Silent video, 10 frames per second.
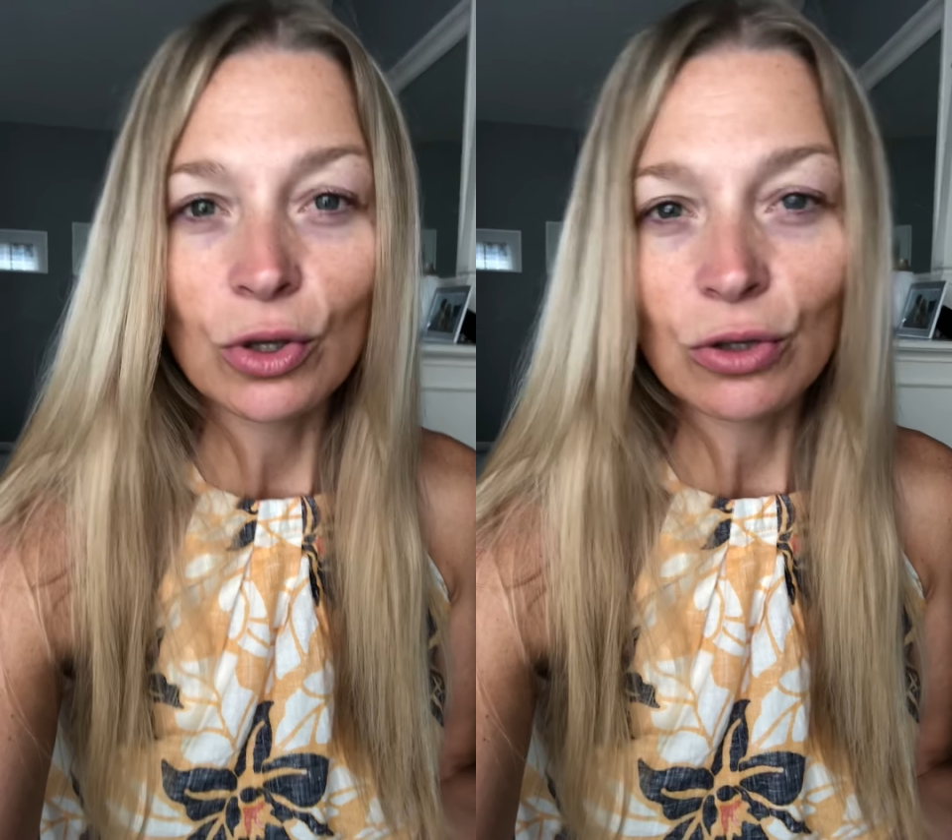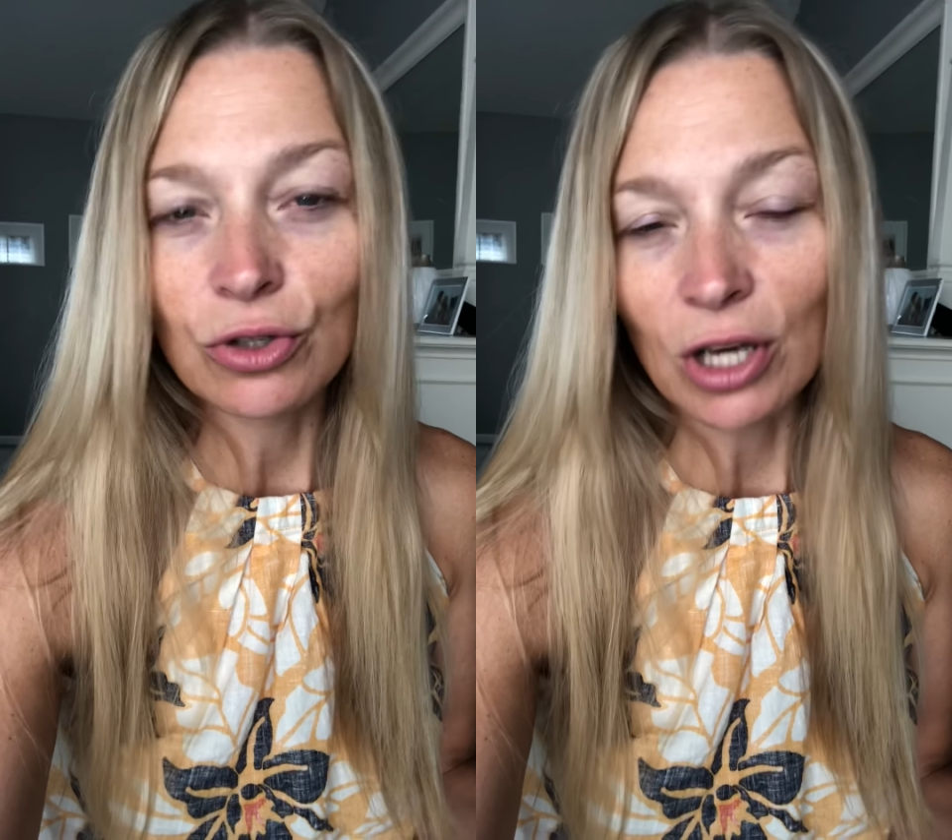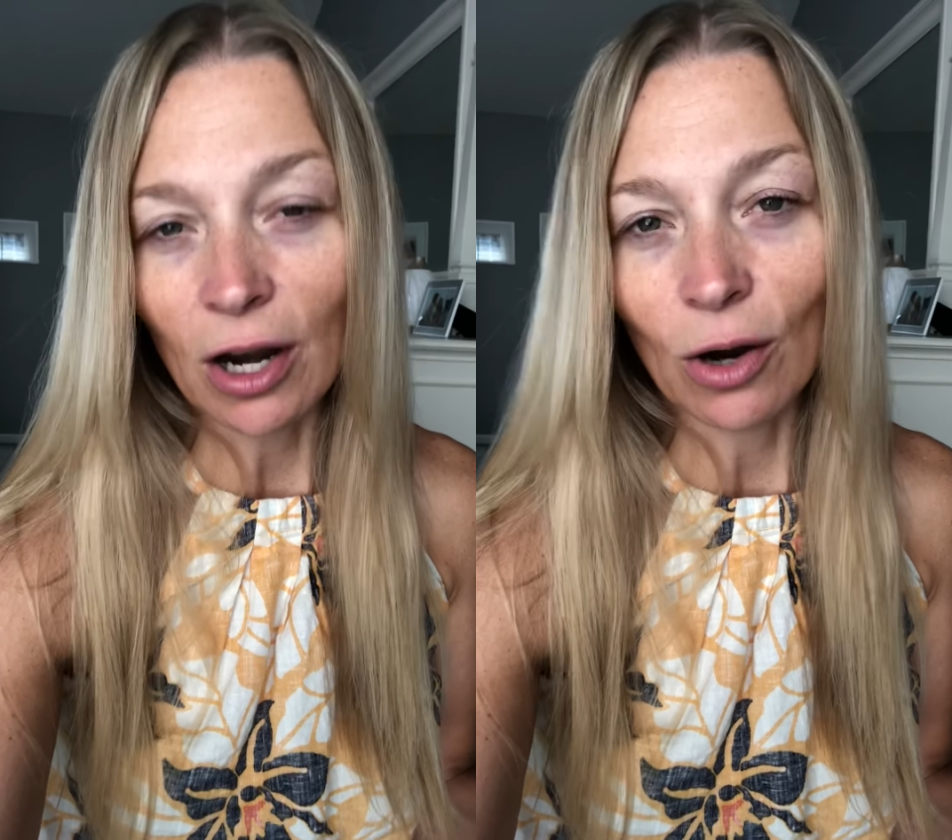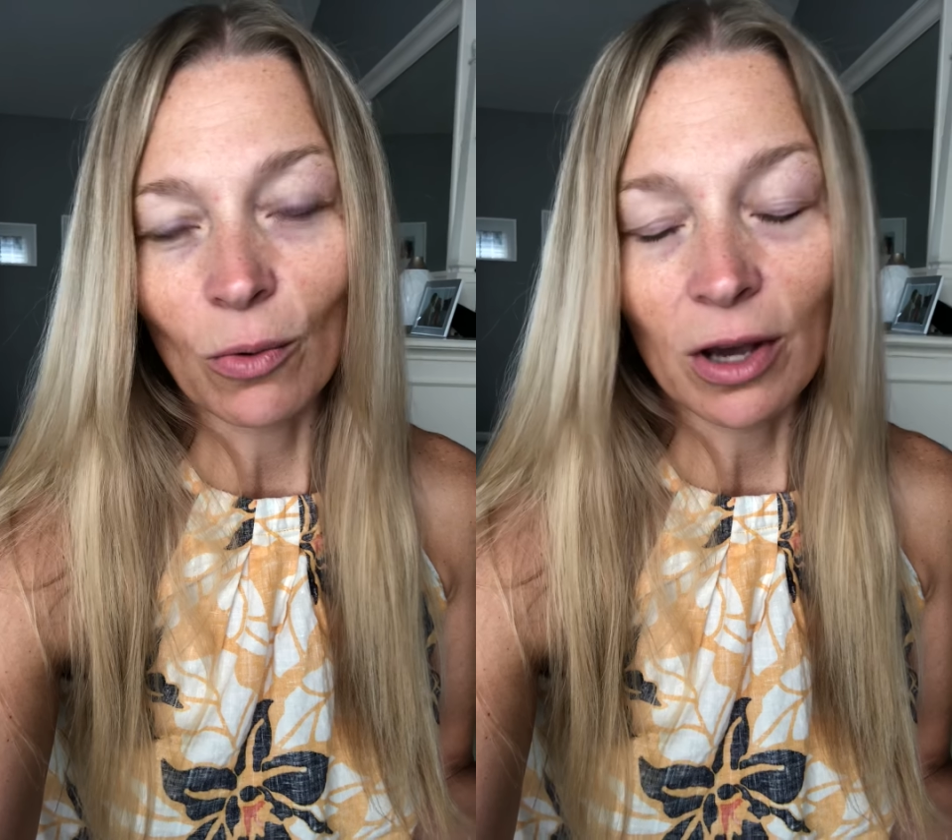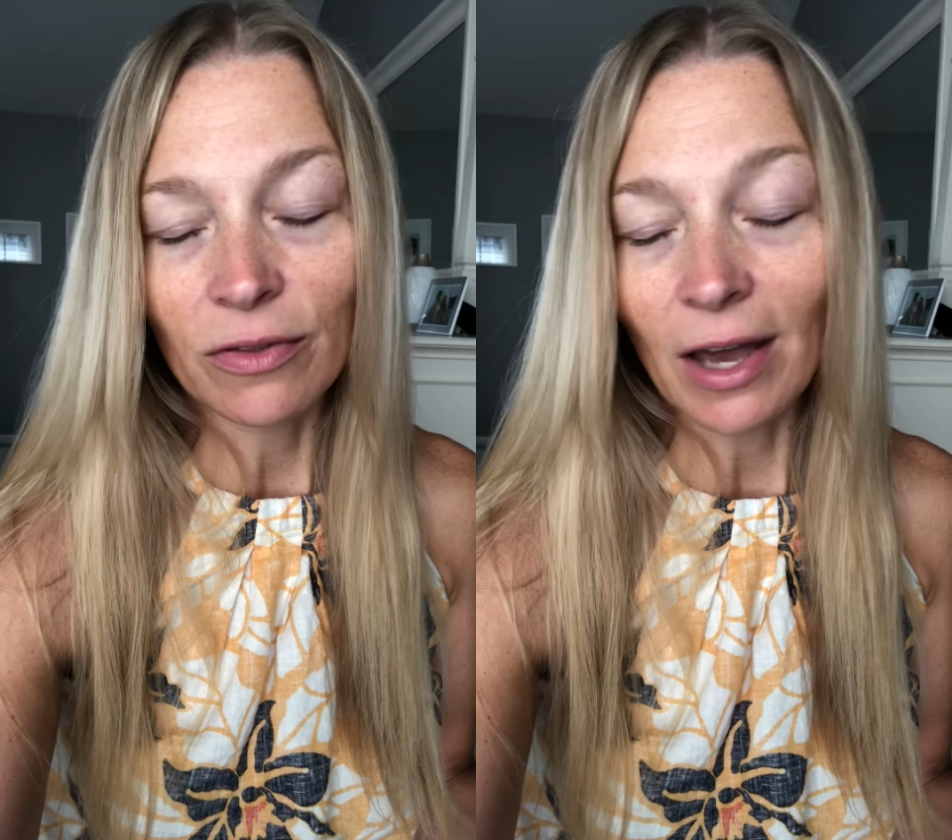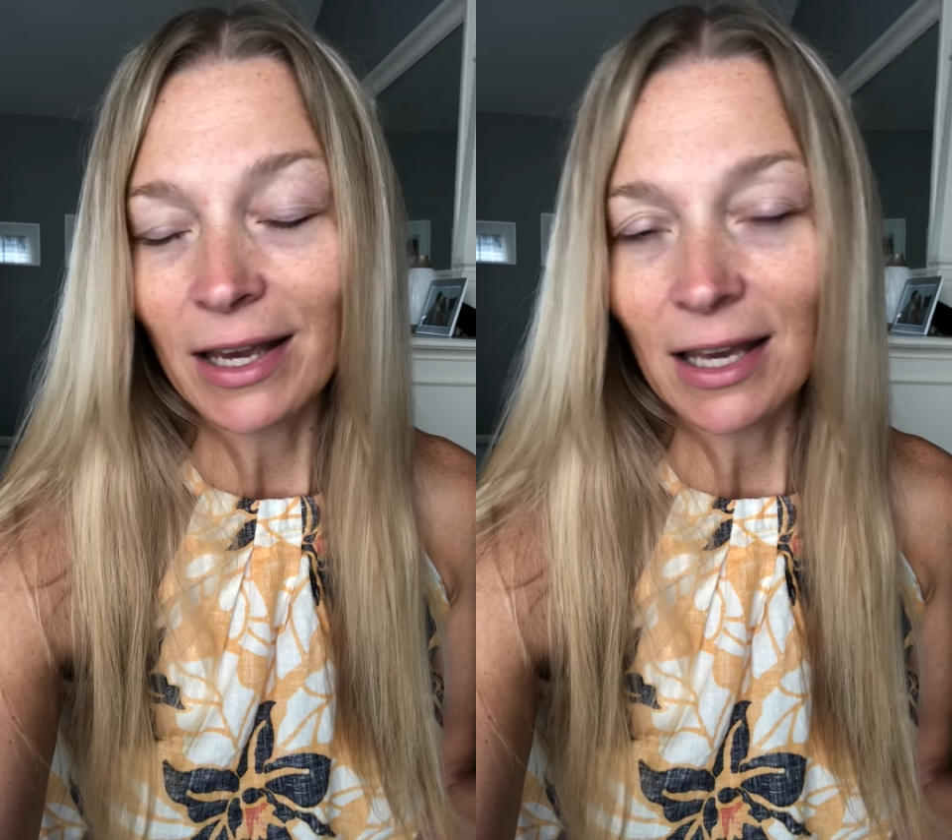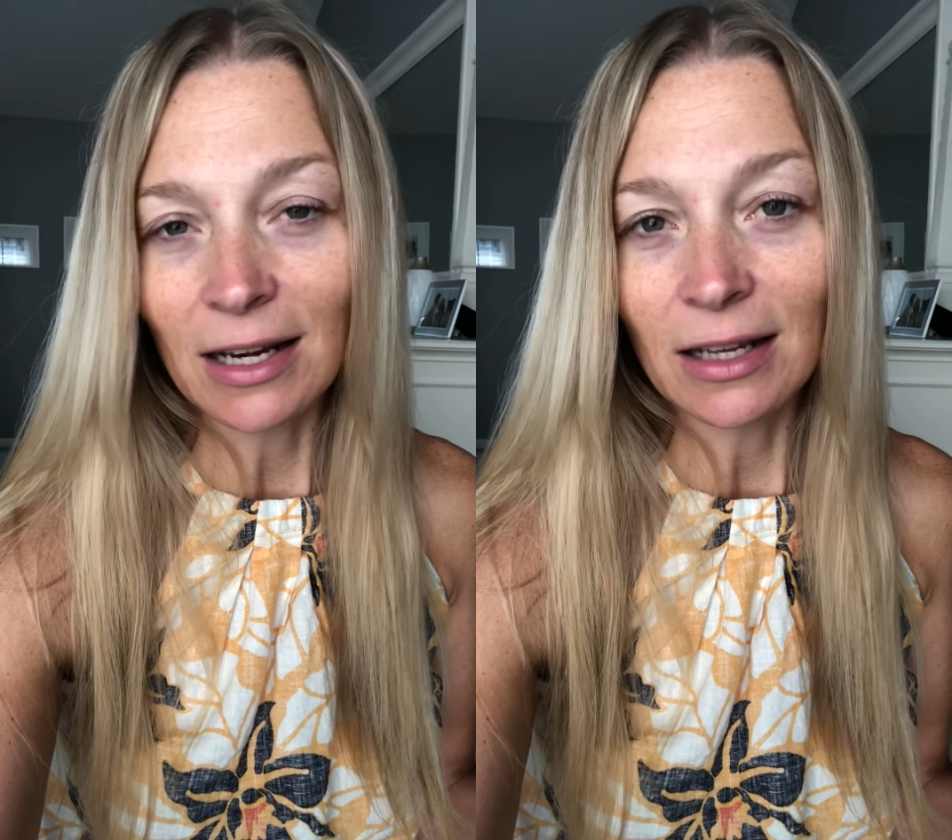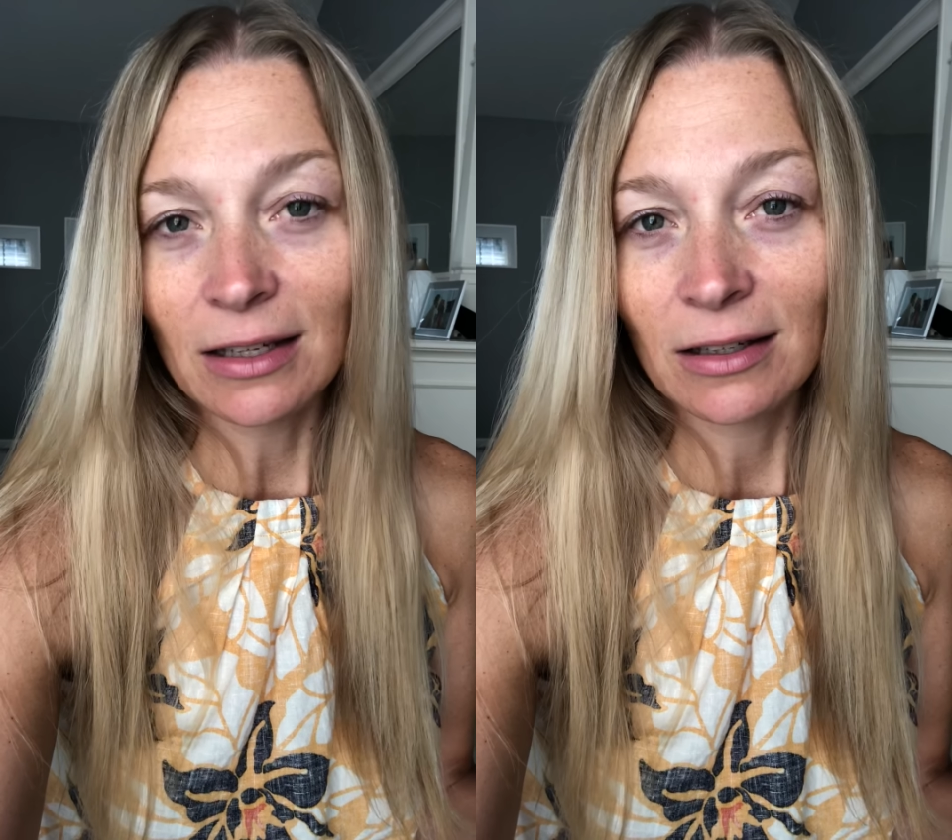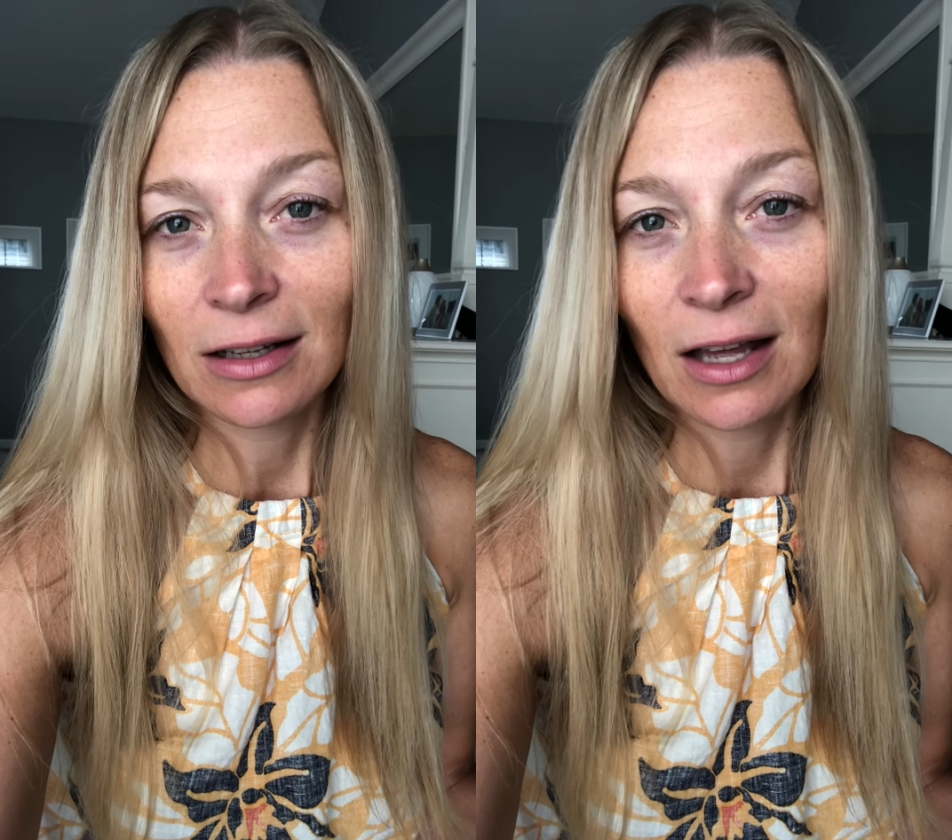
you share it with. I get it.